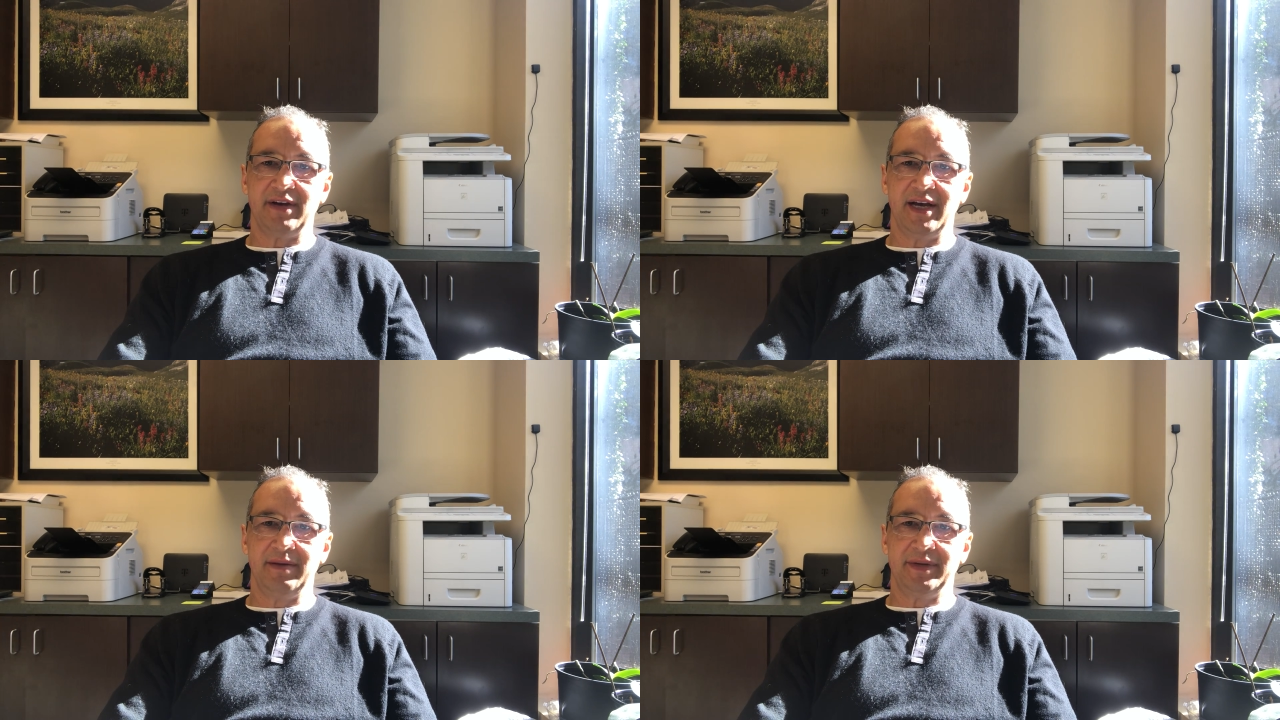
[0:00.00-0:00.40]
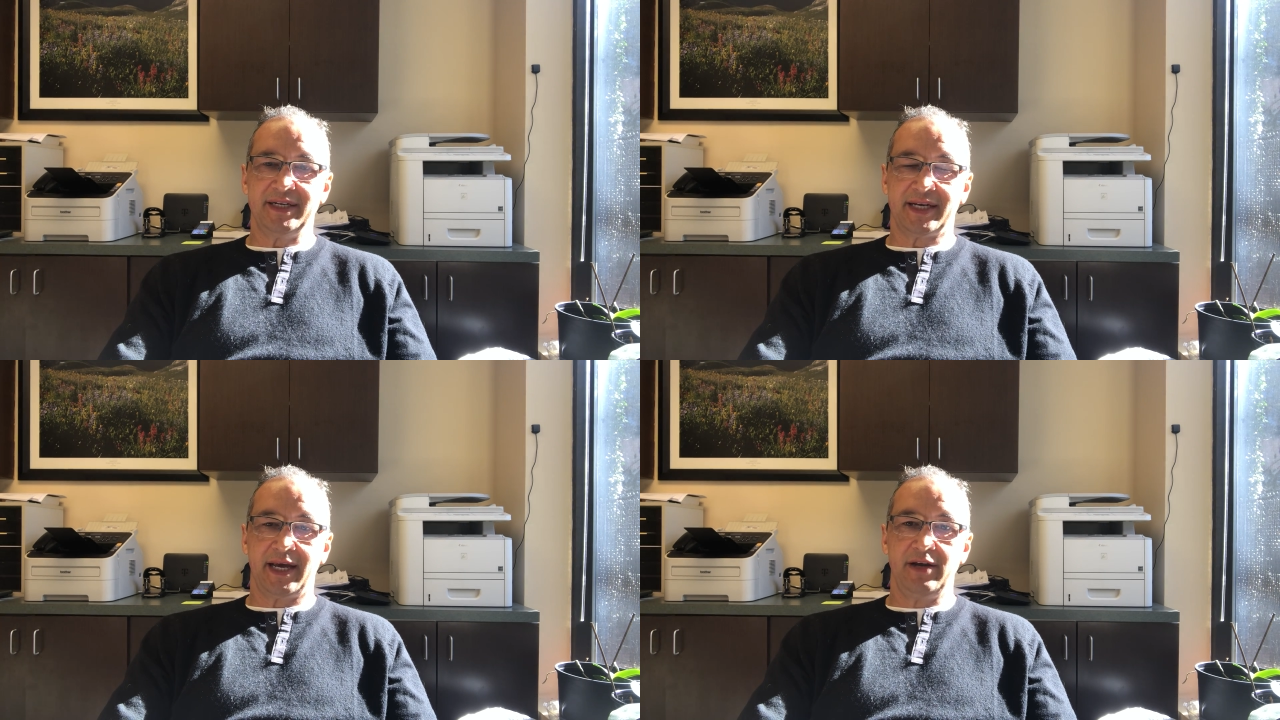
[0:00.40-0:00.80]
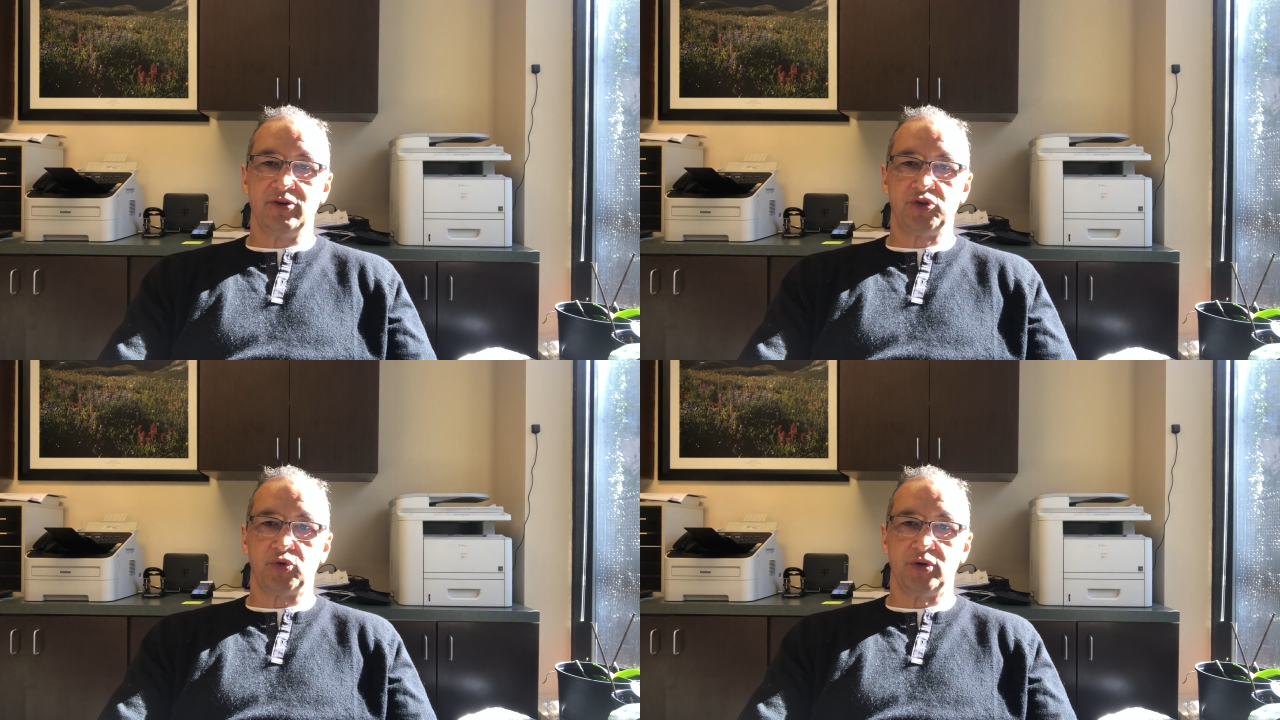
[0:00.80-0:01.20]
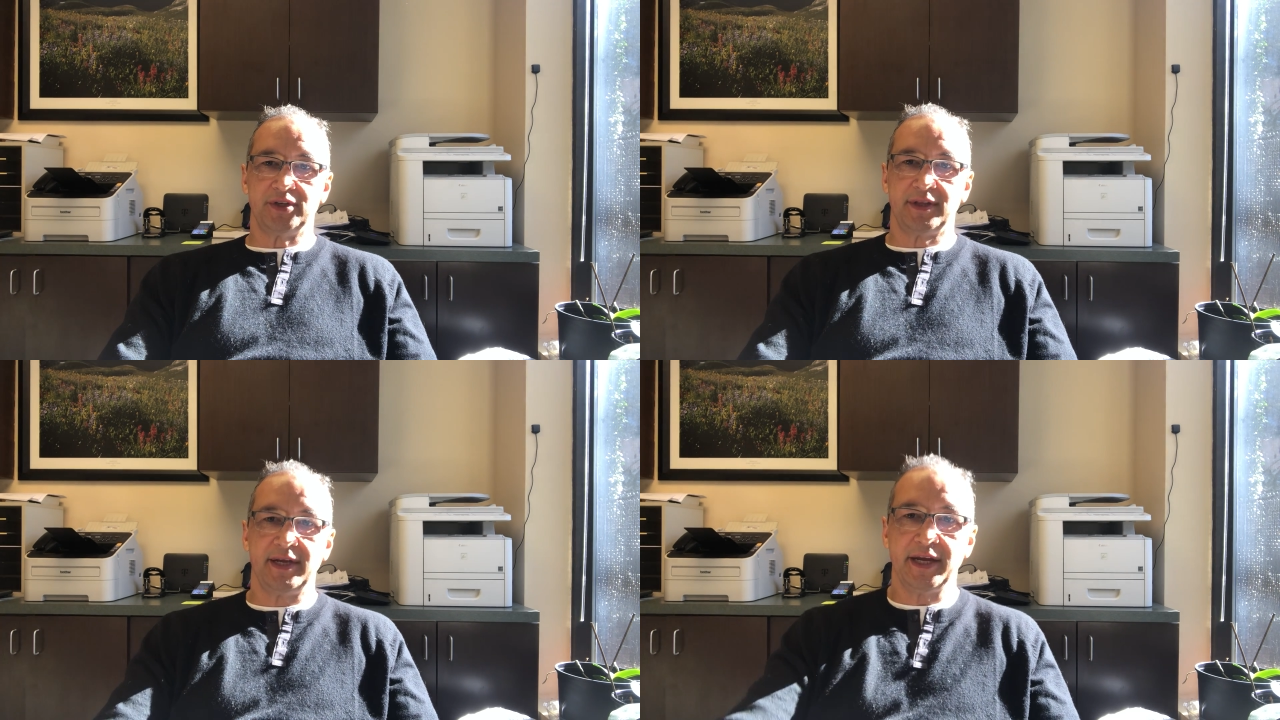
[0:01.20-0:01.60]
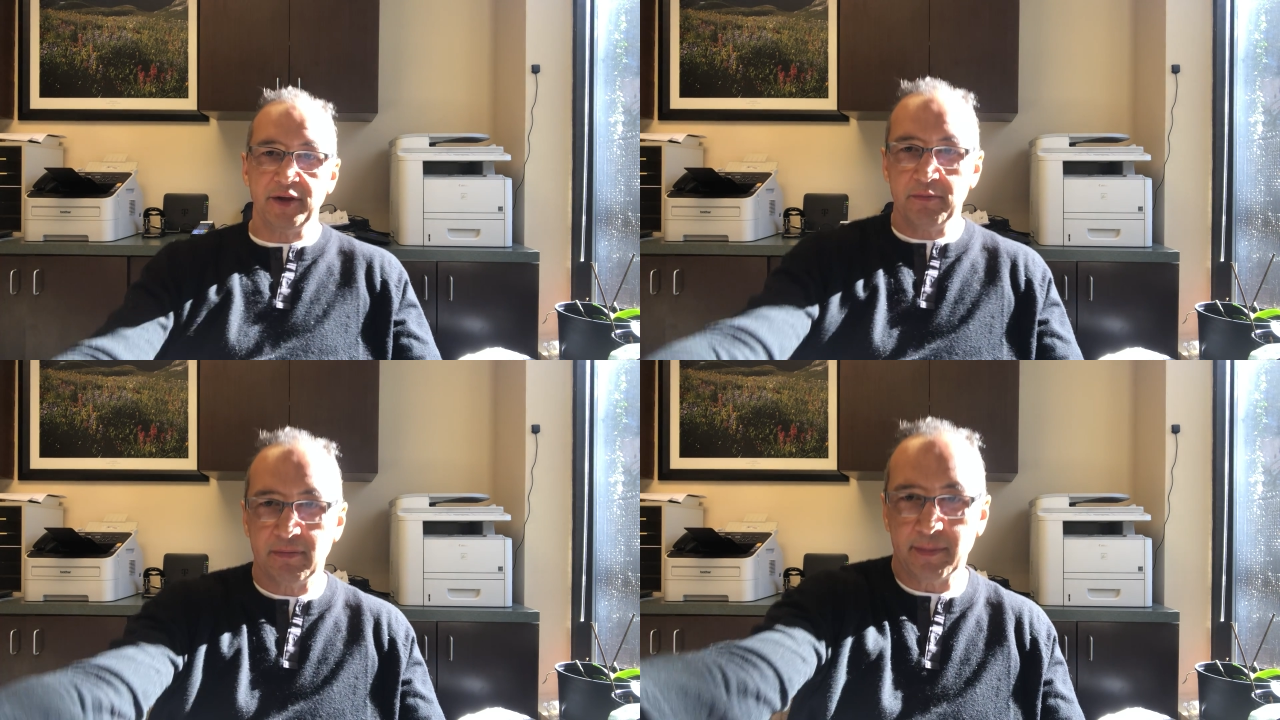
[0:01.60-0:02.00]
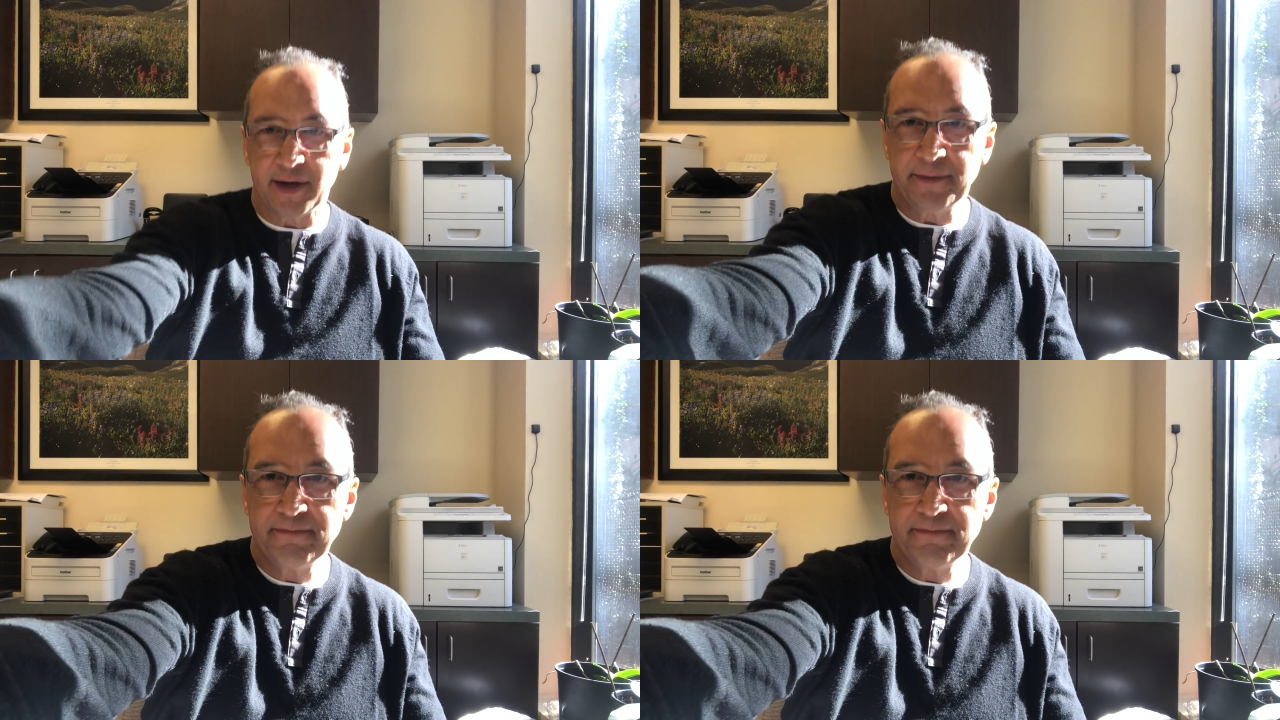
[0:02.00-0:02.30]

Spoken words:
I am in Decatur, Georgia. Thank you. Bye-bye.